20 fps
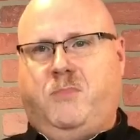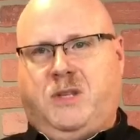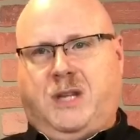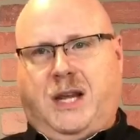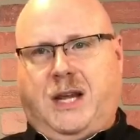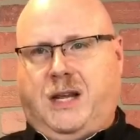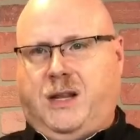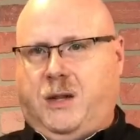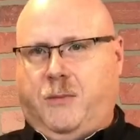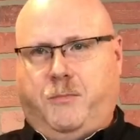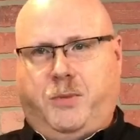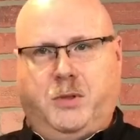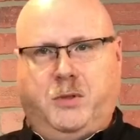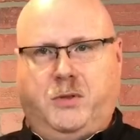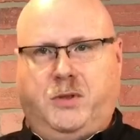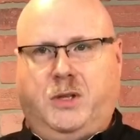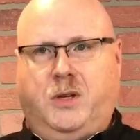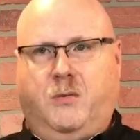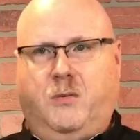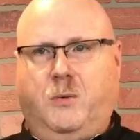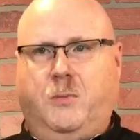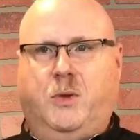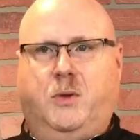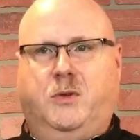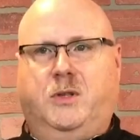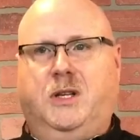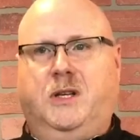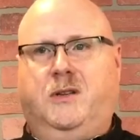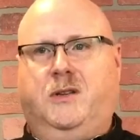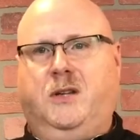take the built-in
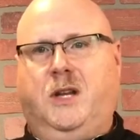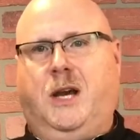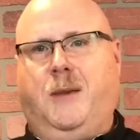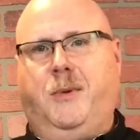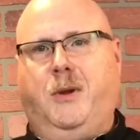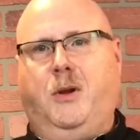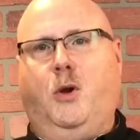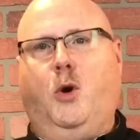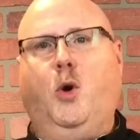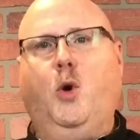remote desktop and